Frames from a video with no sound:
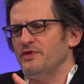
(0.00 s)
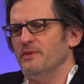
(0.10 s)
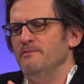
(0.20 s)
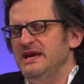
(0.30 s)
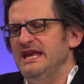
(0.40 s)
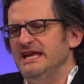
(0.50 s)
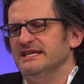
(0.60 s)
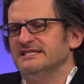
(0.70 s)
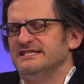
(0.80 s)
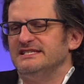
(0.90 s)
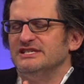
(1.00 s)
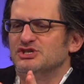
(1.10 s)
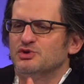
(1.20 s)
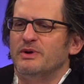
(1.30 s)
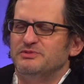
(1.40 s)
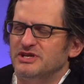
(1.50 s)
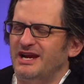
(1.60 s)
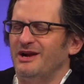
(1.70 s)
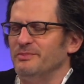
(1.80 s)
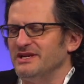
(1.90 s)
media's description,
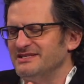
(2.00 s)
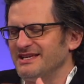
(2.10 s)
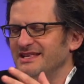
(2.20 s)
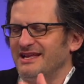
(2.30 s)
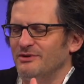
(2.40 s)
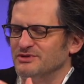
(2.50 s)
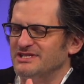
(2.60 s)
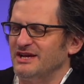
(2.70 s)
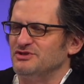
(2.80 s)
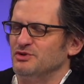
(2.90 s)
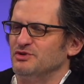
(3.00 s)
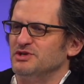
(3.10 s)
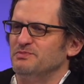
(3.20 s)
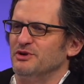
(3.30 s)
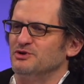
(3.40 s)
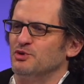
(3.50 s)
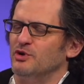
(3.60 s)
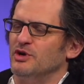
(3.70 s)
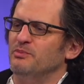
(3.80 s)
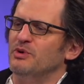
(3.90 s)
I don't mean to say that, I always sound so
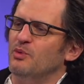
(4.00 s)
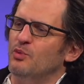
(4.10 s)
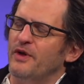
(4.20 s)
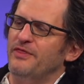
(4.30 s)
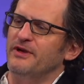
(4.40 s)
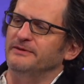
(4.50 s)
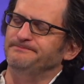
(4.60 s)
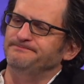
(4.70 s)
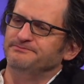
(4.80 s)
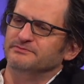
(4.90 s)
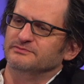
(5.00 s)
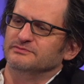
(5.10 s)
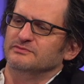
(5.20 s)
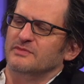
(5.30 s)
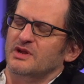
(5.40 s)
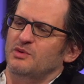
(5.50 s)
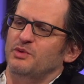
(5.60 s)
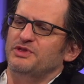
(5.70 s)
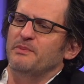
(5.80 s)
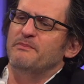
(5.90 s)
conspiratorial, but what the
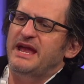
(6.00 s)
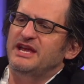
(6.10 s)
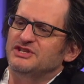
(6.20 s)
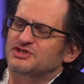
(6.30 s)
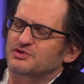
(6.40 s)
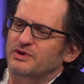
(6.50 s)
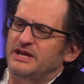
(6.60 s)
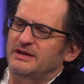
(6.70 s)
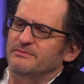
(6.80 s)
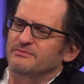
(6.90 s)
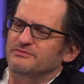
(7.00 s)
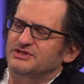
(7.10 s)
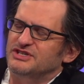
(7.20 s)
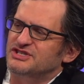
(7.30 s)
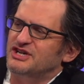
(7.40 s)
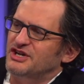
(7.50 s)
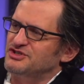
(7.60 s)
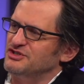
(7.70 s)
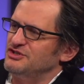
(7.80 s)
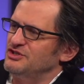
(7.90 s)
mainstream
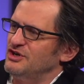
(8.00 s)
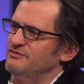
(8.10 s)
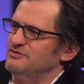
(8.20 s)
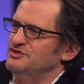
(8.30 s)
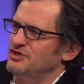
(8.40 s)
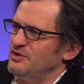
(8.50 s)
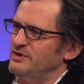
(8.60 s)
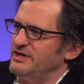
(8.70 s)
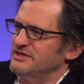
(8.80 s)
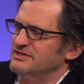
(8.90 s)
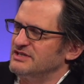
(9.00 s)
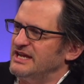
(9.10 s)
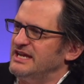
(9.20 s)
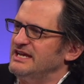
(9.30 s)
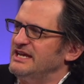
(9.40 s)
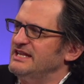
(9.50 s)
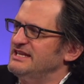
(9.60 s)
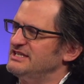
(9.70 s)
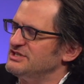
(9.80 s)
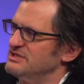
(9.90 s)
discussion of the show is. Like,
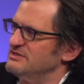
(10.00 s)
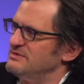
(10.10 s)
it doesn't